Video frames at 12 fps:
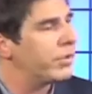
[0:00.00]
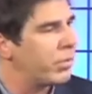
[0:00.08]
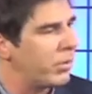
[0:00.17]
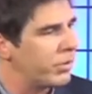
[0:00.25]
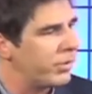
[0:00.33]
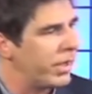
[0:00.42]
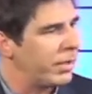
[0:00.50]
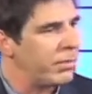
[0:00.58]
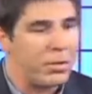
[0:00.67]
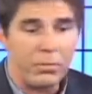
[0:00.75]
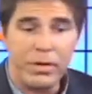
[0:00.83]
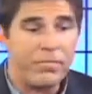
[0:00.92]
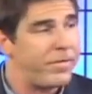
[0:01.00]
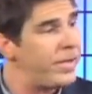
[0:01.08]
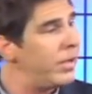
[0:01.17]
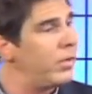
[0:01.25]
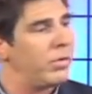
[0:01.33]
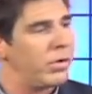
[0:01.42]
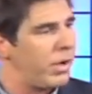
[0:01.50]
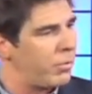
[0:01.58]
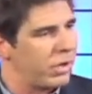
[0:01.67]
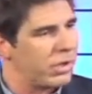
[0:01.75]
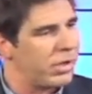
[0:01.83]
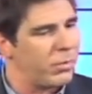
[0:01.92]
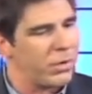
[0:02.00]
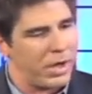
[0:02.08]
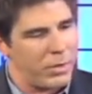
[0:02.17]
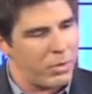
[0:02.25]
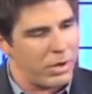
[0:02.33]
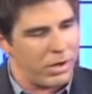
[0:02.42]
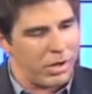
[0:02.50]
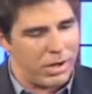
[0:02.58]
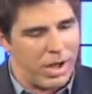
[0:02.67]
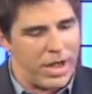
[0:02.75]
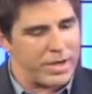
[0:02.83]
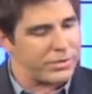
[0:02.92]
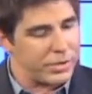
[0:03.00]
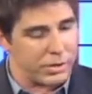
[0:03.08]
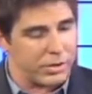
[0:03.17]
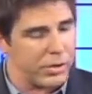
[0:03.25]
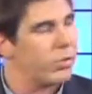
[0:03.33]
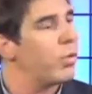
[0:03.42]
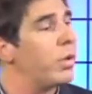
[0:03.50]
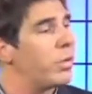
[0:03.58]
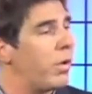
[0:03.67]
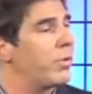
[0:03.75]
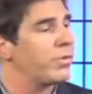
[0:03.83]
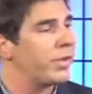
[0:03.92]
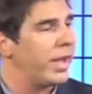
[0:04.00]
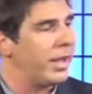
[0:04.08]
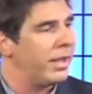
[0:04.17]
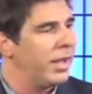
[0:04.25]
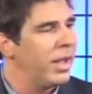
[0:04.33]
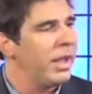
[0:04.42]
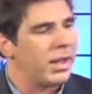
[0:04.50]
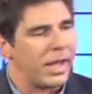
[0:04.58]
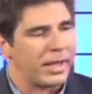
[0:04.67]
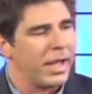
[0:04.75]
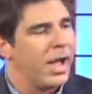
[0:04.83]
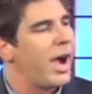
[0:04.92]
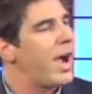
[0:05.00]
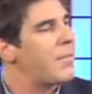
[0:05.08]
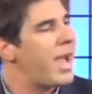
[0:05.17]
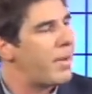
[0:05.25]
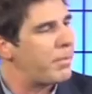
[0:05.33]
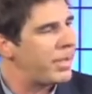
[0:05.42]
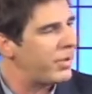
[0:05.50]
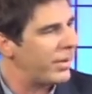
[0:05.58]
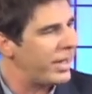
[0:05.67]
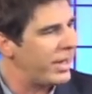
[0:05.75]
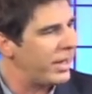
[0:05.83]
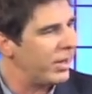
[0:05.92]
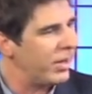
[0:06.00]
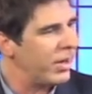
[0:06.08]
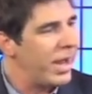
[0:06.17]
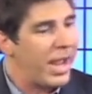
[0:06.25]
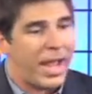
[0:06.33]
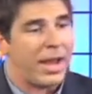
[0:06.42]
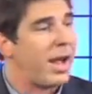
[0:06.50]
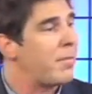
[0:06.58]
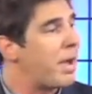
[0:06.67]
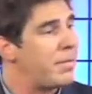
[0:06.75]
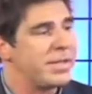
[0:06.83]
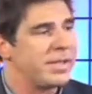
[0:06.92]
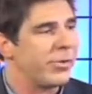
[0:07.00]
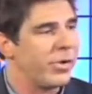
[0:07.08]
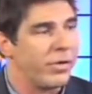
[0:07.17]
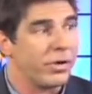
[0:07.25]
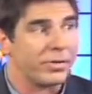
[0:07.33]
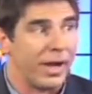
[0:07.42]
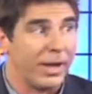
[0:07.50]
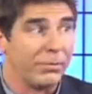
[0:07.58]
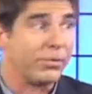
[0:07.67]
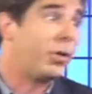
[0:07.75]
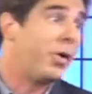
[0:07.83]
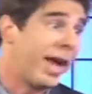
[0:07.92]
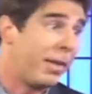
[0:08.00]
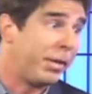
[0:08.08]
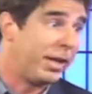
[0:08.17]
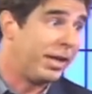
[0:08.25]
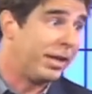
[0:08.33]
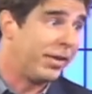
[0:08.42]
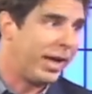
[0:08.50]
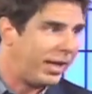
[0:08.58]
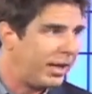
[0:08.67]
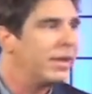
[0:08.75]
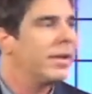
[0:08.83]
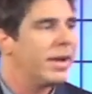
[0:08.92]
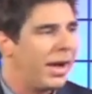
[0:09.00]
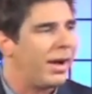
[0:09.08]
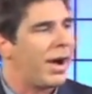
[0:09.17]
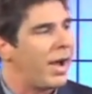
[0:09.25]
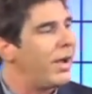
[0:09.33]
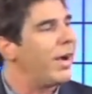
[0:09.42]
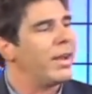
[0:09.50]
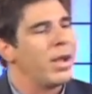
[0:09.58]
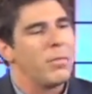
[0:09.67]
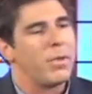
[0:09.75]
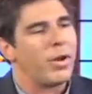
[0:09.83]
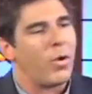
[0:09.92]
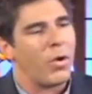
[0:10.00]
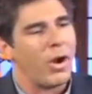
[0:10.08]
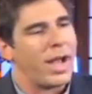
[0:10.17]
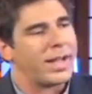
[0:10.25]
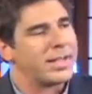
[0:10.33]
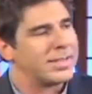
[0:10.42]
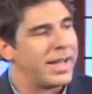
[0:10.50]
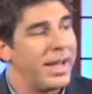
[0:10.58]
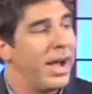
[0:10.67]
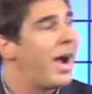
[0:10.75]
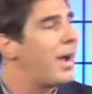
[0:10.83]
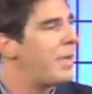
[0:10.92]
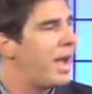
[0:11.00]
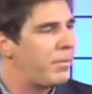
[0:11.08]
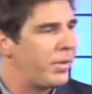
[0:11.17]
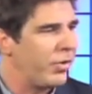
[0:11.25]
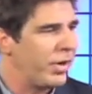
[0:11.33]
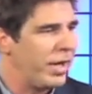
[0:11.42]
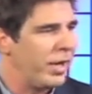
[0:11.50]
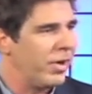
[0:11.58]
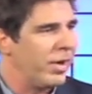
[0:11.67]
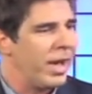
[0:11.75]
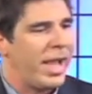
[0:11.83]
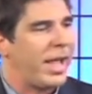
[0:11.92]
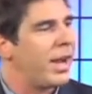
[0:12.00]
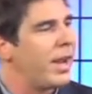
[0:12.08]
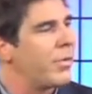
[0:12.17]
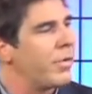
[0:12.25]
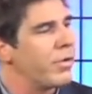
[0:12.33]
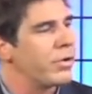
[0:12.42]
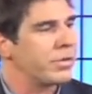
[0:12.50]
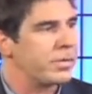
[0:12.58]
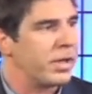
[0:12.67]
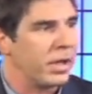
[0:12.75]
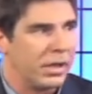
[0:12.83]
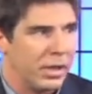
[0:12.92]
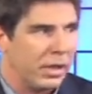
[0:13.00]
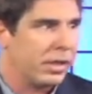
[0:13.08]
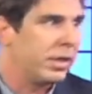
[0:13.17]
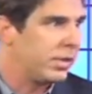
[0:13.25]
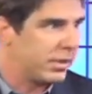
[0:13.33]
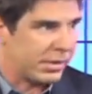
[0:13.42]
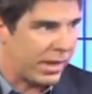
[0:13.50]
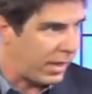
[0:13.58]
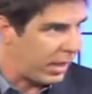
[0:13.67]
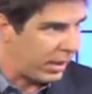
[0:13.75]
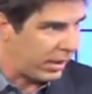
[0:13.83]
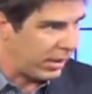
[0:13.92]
to what we're saying. I mean, we feel and we're honest and congruent with what we're saying. Like, I'm happy you're here, and I might be saying reverse, I'm so happy. Right? Or I could say, I'm happy you're here, and in reverse I'd be saying, get this guy out of